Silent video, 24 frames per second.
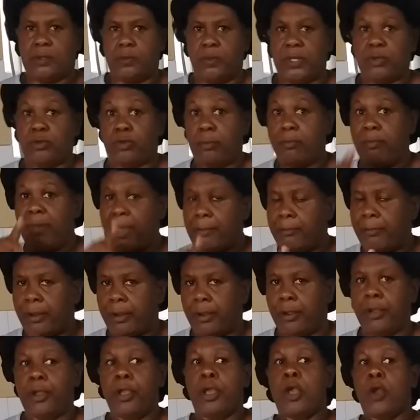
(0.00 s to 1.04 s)
it with.
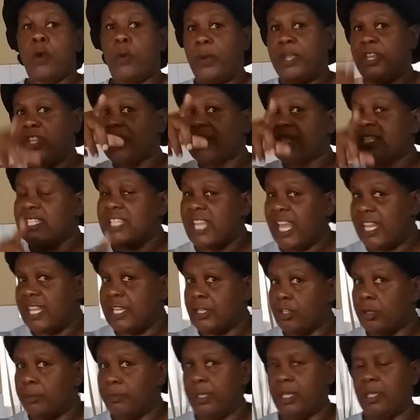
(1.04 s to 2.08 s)
Remember, when you send
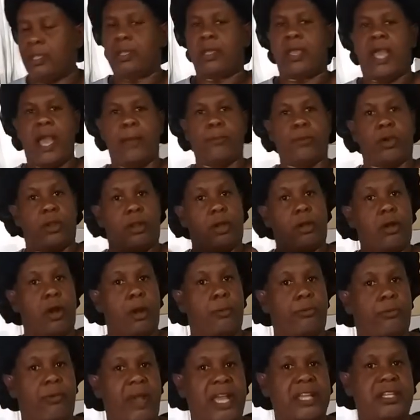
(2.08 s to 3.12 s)
it to me, I'm going to
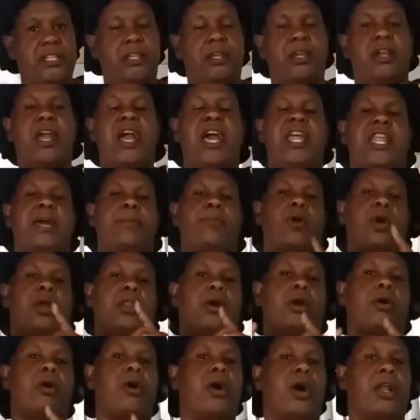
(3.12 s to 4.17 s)
come right here and I'm going
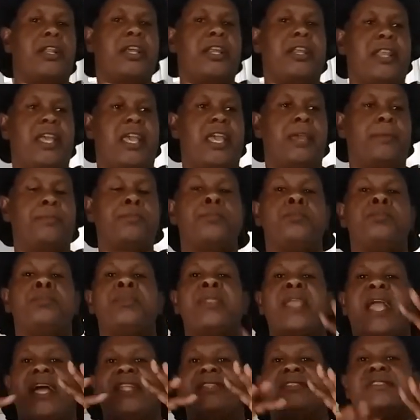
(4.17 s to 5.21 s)
to call your name
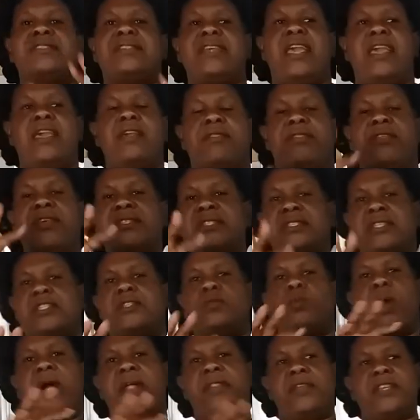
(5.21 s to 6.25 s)
and say, this is
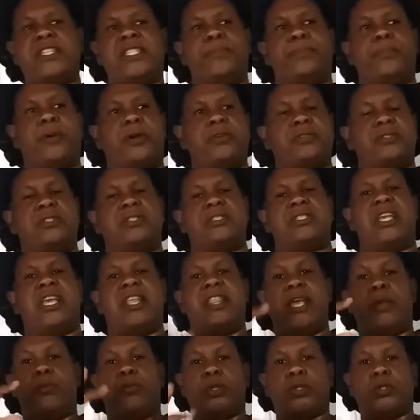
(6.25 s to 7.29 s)
what this person say
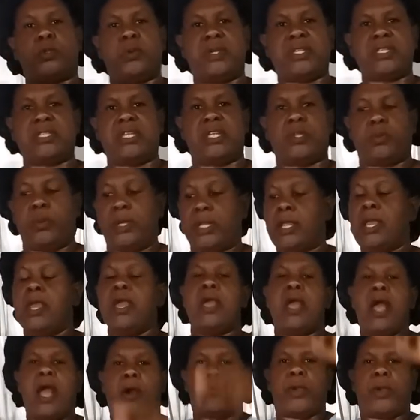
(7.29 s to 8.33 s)
they would twist it with.
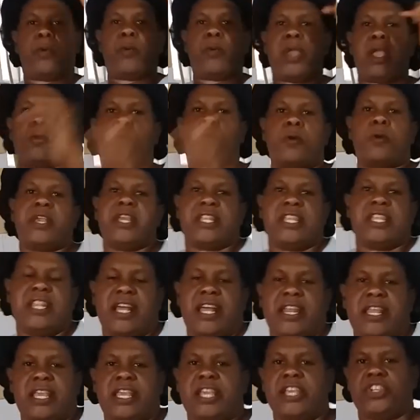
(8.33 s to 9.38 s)
And we're going to cook it
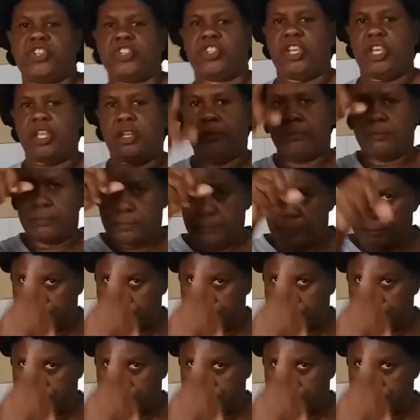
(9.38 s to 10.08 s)
in the kitchen.